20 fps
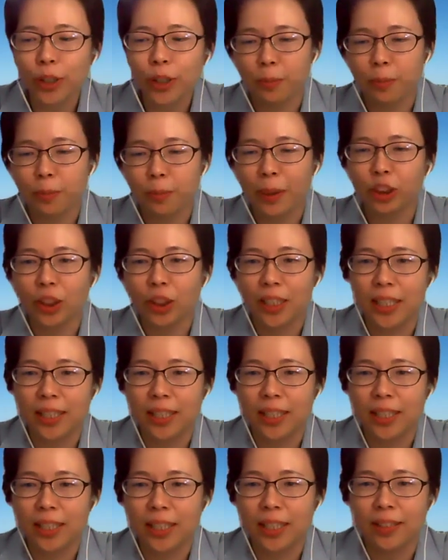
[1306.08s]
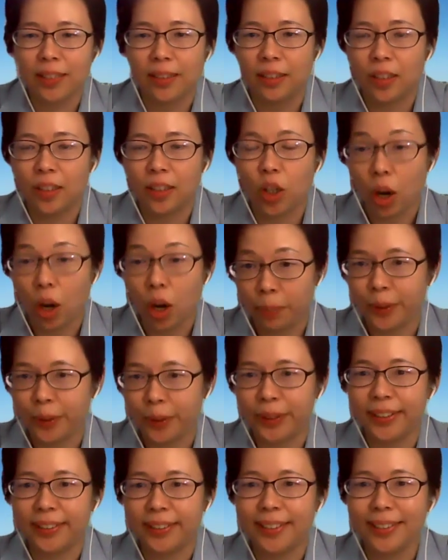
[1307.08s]
if you look at special needs
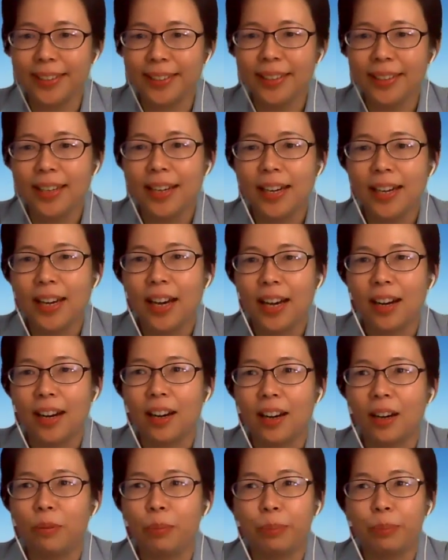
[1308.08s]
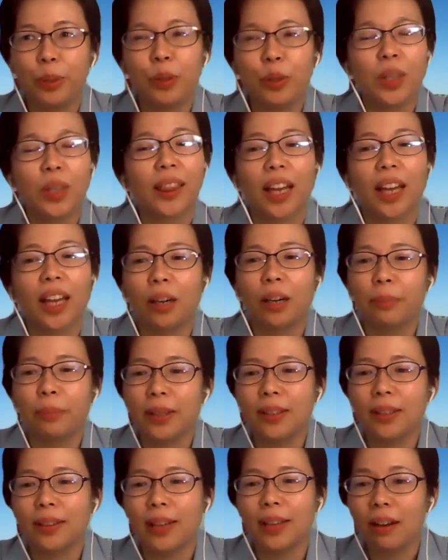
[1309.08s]
community.
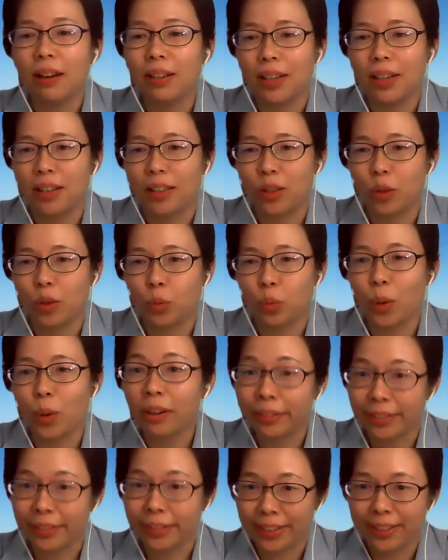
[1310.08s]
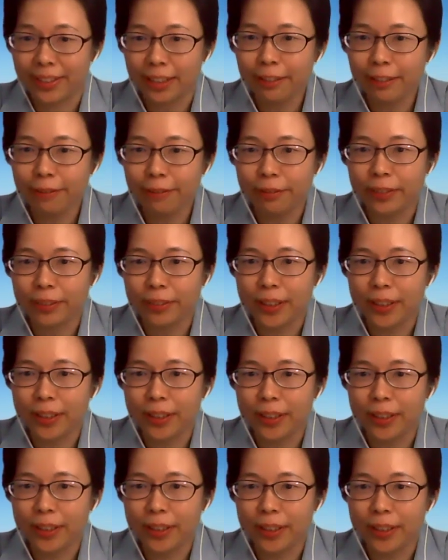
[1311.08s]
Music therapy now is well
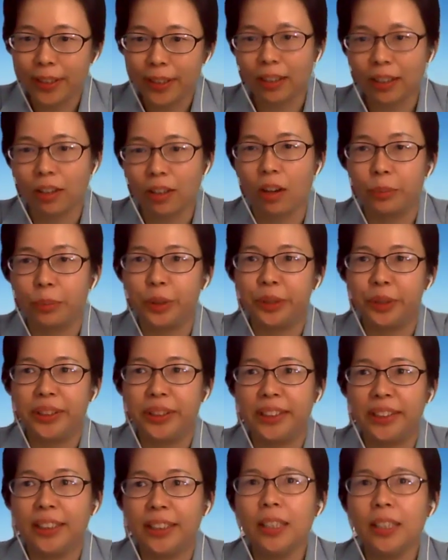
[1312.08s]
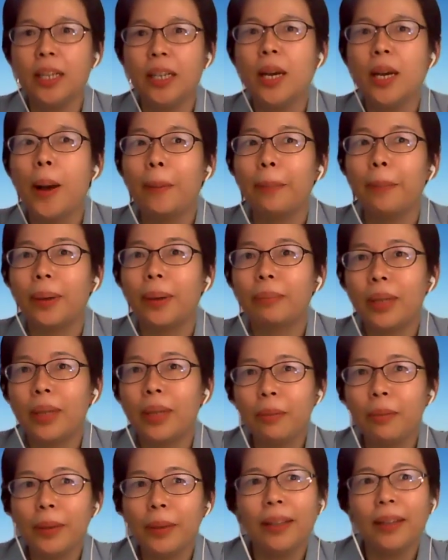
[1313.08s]
received in that community,
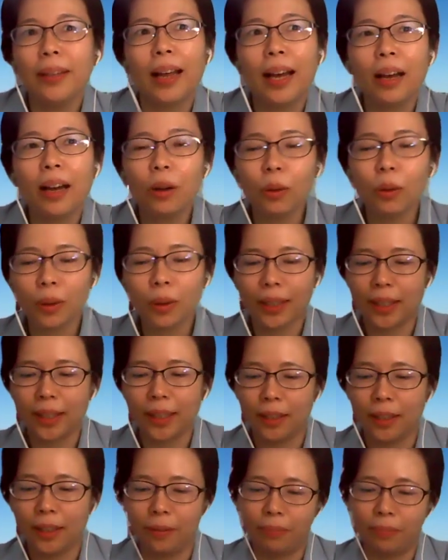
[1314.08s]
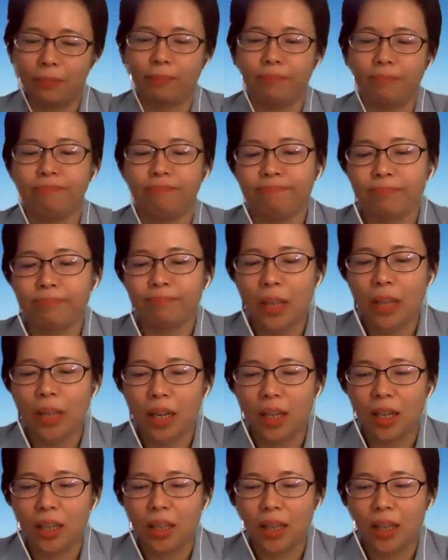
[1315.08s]
but maybe now
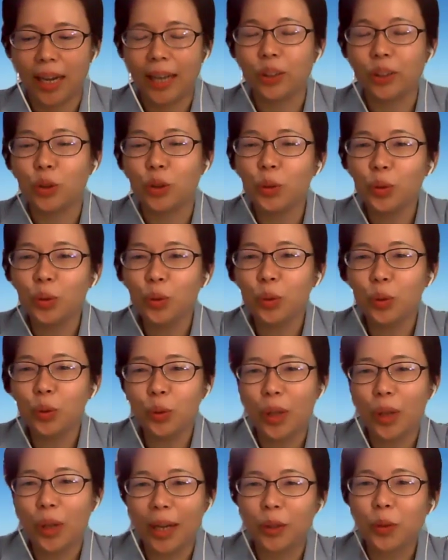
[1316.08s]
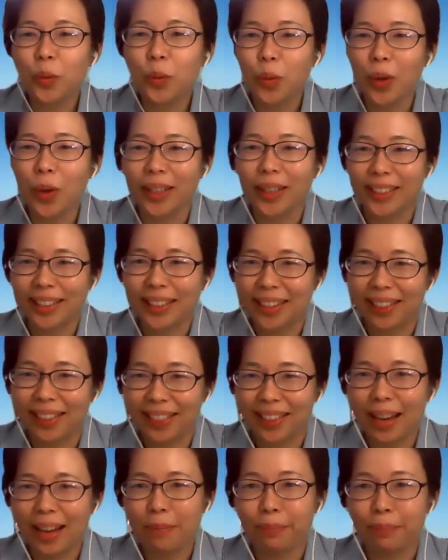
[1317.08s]
I don't work in
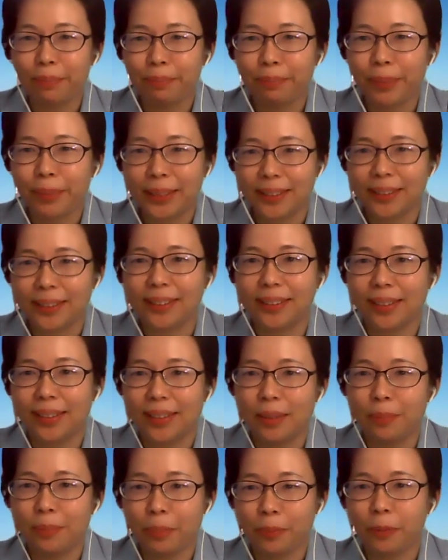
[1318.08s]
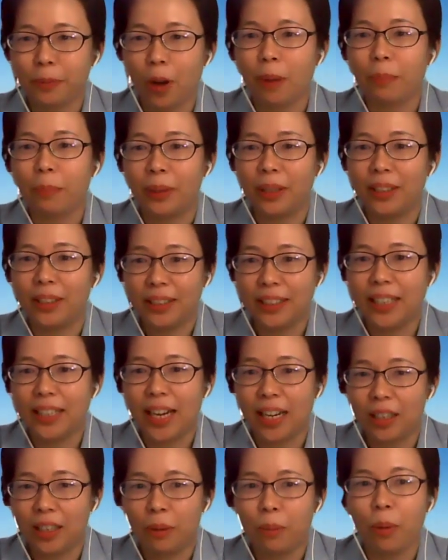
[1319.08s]
that particular community
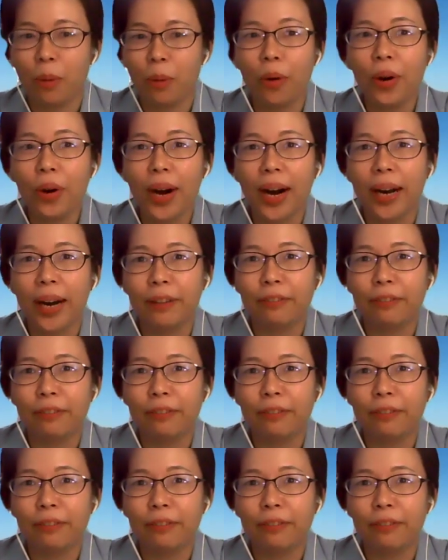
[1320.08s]
anymore. I